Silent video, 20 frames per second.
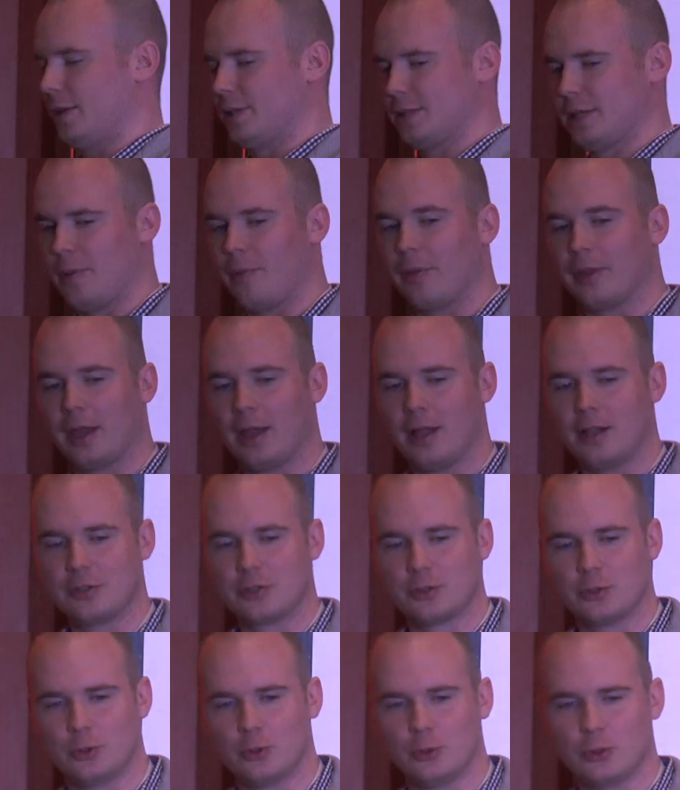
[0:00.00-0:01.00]
something else
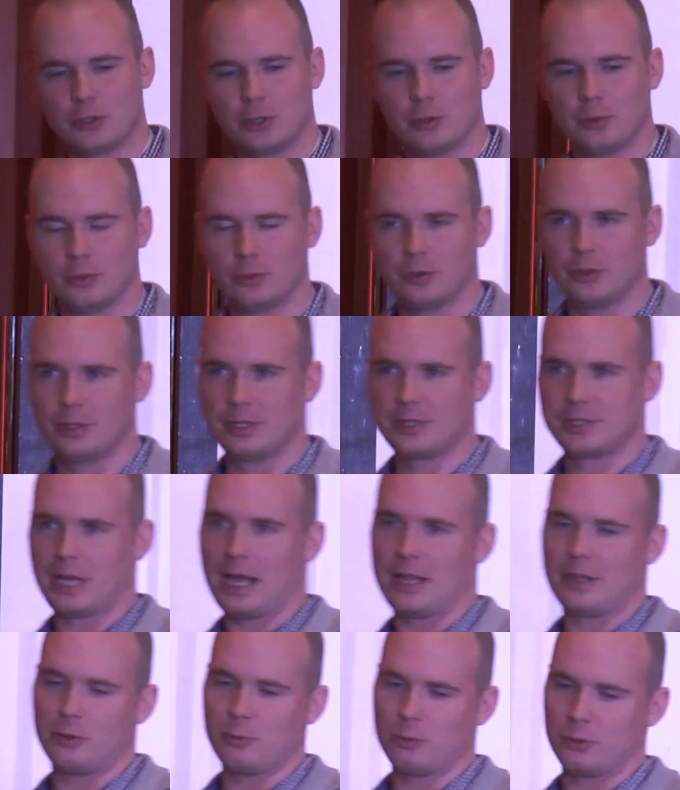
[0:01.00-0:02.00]
to do, so the
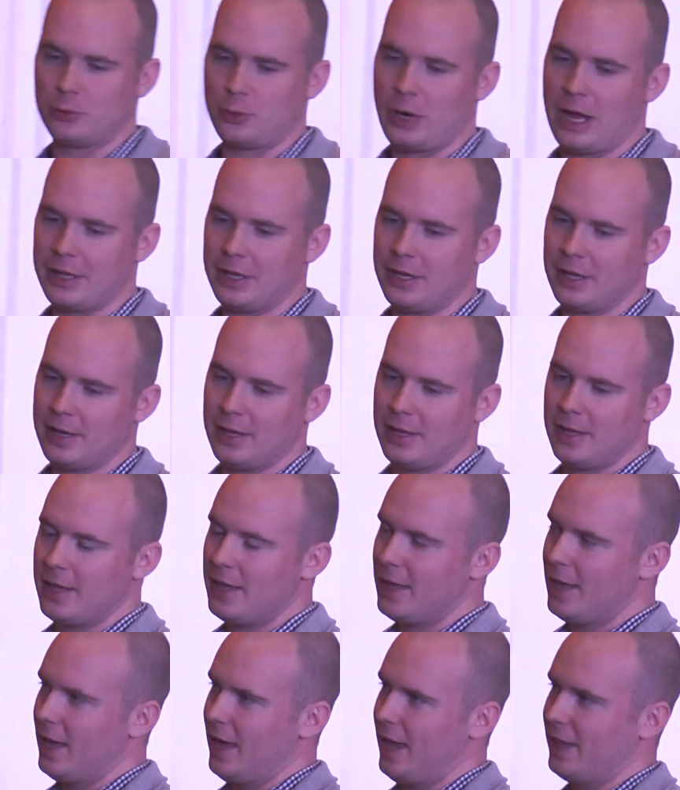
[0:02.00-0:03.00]
scanner was running.
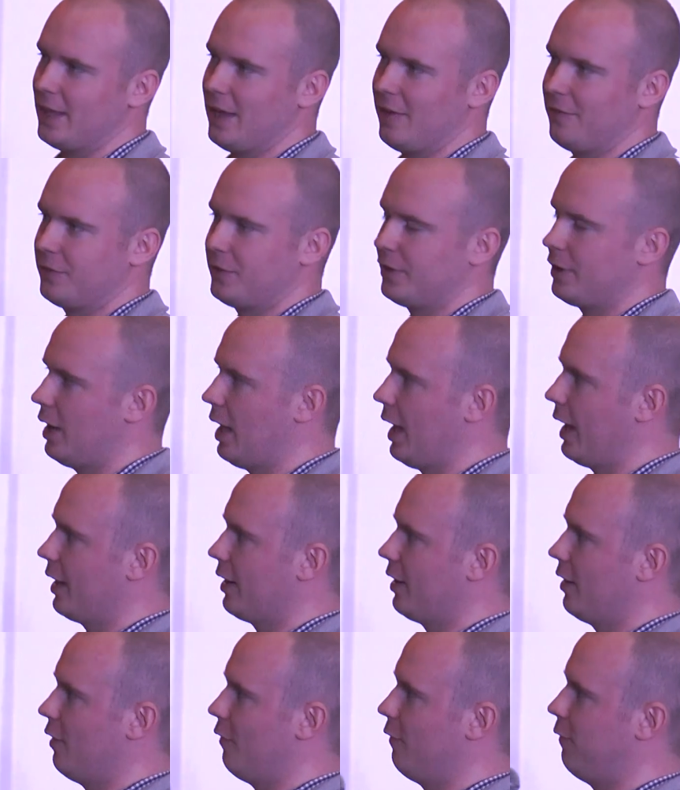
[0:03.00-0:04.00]
And after like
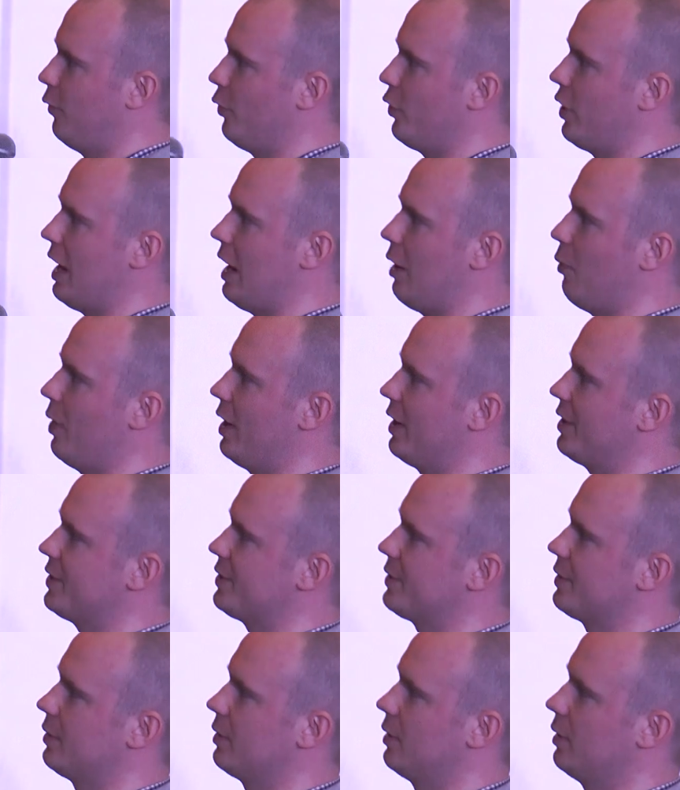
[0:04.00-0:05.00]
4 hours,